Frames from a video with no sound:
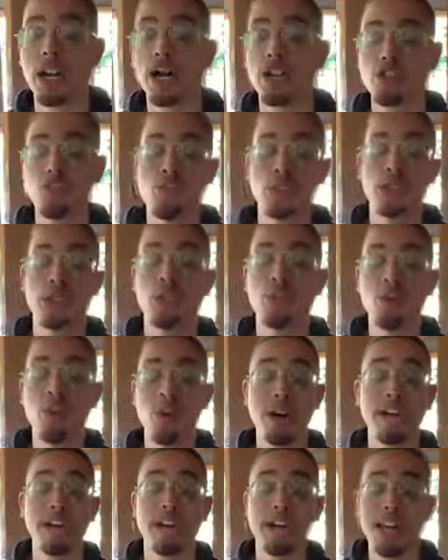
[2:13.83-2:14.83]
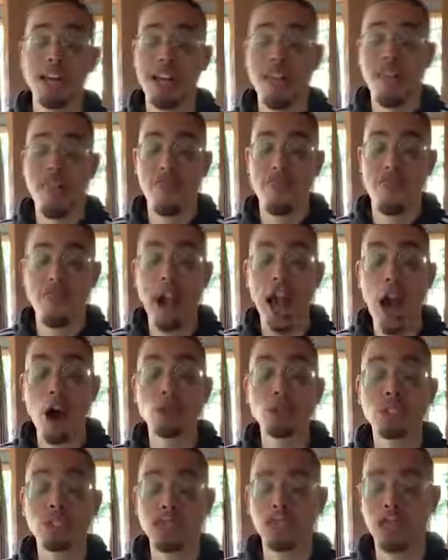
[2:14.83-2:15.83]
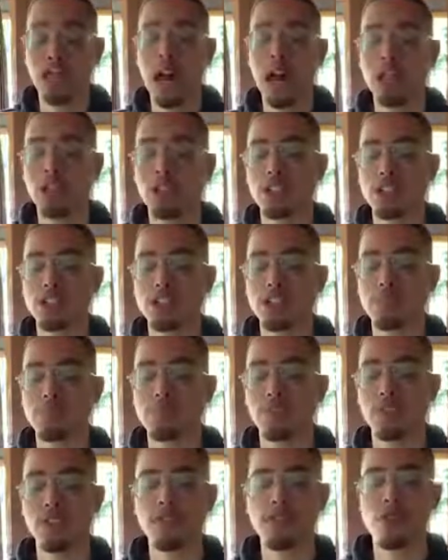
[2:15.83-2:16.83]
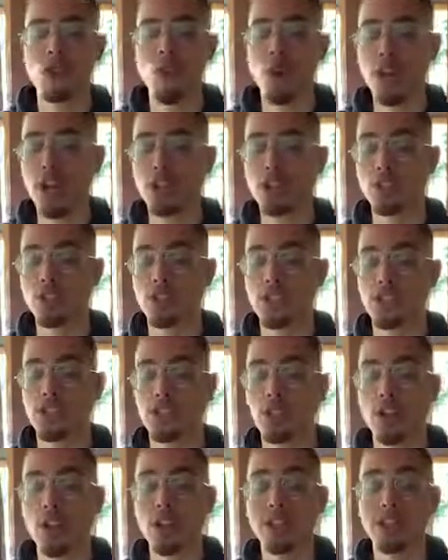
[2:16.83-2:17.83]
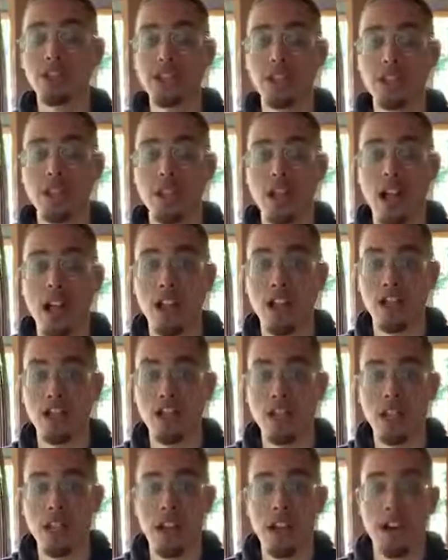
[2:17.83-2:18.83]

a hundred and one thousand dollars, four hundred thirty-seven dollars